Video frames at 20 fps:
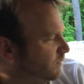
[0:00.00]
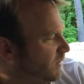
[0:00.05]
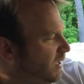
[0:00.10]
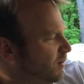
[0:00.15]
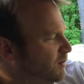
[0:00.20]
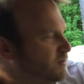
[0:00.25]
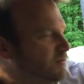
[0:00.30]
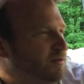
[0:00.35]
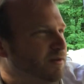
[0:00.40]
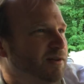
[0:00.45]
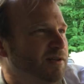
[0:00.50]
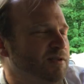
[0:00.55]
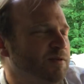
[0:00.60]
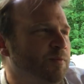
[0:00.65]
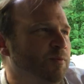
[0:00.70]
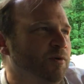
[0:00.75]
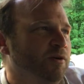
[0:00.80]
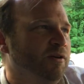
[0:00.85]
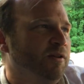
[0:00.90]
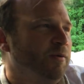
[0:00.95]
I was really
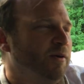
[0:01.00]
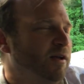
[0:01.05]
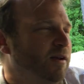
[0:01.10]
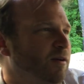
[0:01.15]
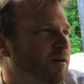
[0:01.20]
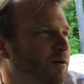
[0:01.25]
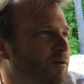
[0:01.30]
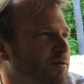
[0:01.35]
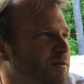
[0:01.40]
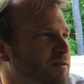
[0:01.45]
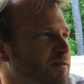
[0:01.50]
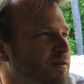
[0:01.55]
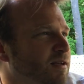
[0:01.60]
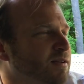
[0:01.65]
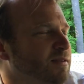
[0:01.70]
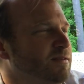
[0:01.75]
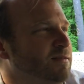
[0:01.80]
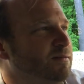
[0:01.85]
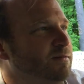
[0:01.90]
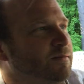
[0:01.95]
disappointed that we had a host.
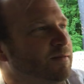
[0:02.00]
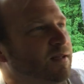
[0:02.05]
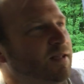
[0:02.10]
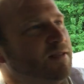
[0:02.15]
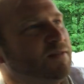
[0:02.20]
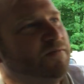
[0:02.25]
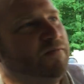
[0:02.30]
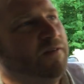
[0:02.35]
It's